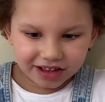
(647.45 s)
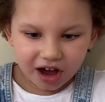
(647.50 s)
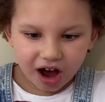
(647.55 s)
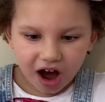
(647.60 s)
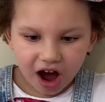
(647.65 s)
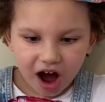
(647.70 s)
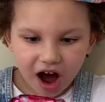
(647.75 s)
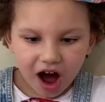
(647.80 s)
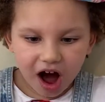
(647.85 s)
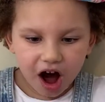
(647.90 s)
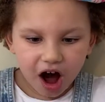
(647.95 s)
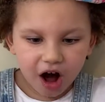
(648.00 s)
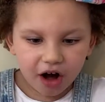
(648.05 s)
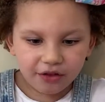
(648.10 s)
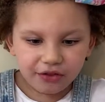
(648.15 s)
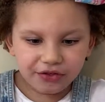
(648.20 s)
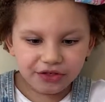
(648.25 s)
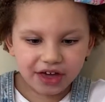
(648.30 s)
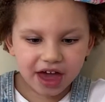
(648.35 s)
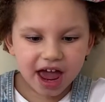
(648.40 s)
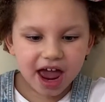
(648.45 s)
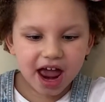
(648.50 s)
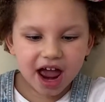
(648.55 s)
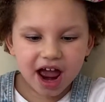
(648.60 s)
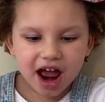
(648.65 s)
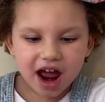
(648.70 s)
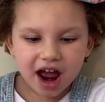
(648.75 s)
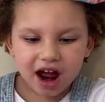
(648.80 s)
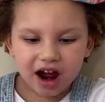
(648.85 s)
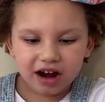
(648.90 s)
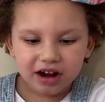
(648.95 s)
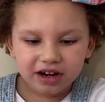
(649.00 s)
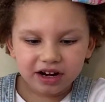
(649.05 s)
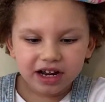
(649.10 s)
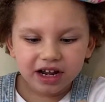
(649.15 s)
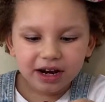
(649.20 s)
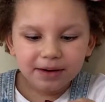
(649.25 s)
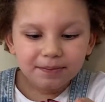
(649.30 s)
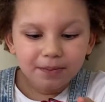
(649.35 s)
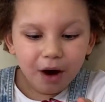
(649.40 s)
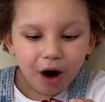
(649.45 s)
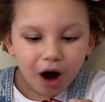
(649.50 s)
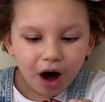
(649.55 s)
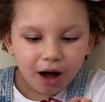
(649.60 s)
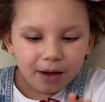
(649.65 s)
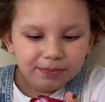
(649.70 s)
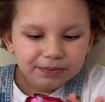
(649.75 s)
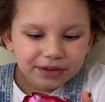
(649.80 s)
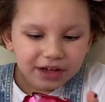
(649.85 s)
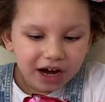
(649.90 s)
Oh, there. It popped.